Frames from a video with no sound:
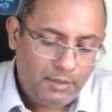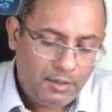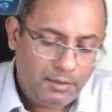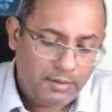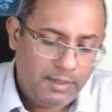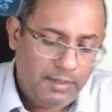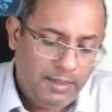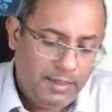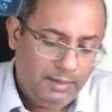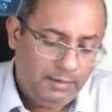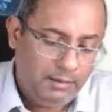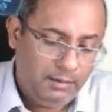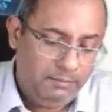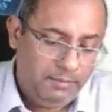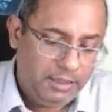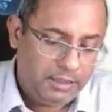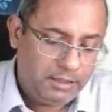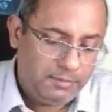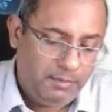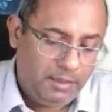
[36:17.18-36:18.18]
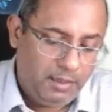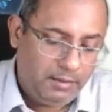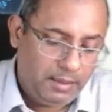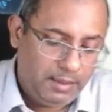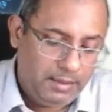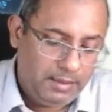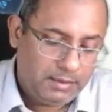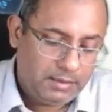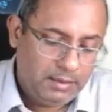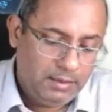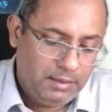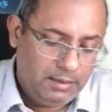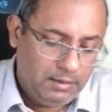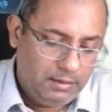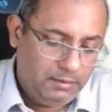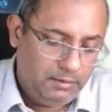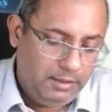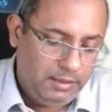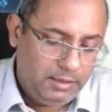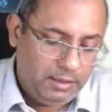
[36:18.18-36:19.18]
Okay, and the best part is
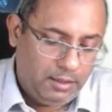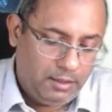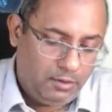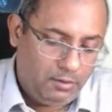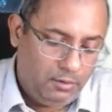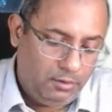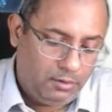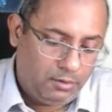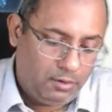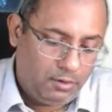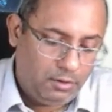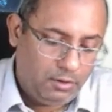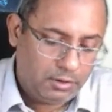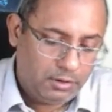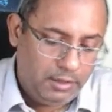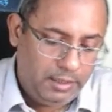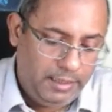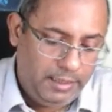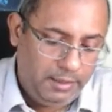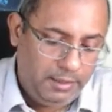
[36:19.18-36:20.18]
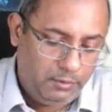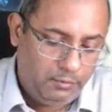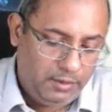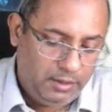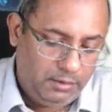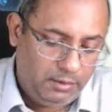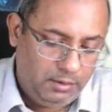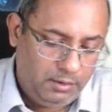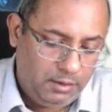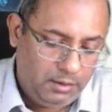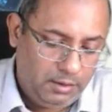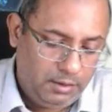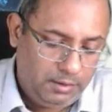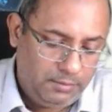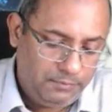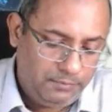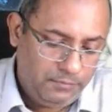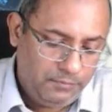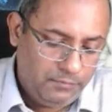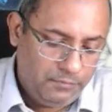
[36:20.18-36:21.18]
these are all cross-linked with
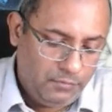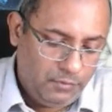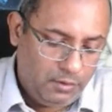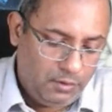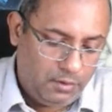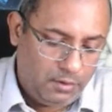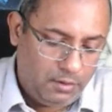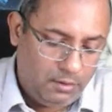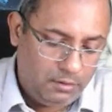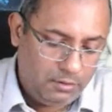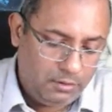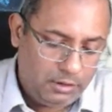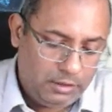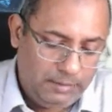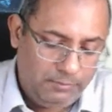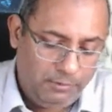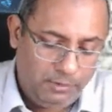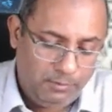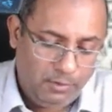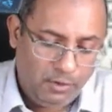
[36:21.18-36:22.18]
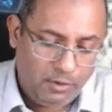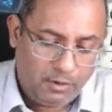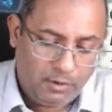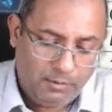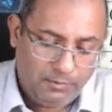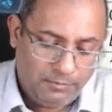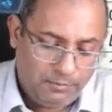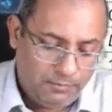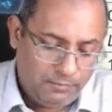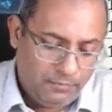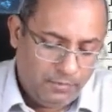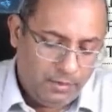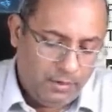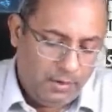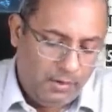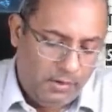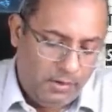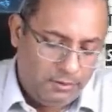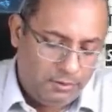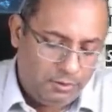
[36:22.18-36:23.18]
the concept book.
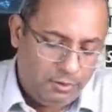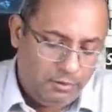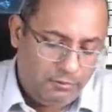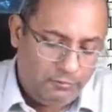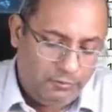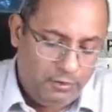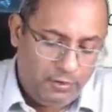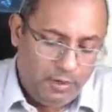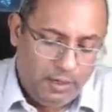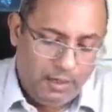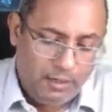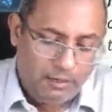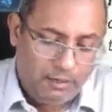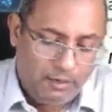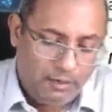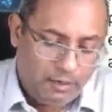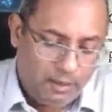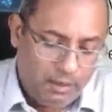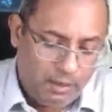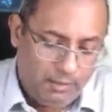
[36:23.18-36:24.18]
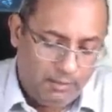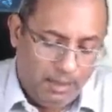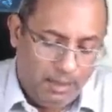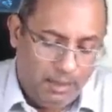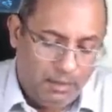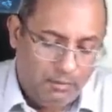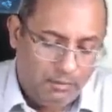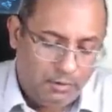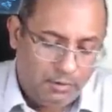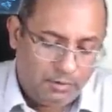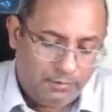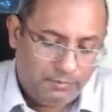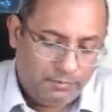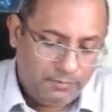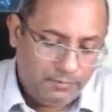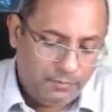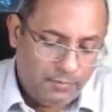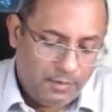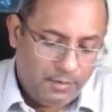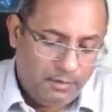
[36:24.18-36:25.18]
So if you are talking about
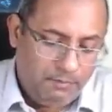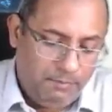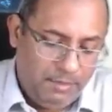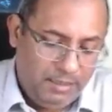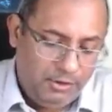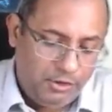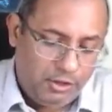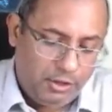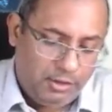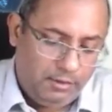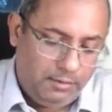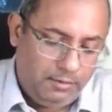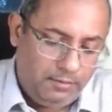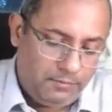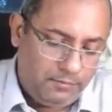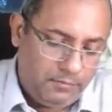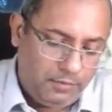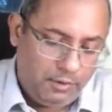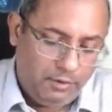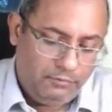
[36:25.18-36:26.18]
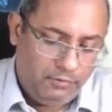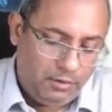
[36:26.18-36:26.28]
pension,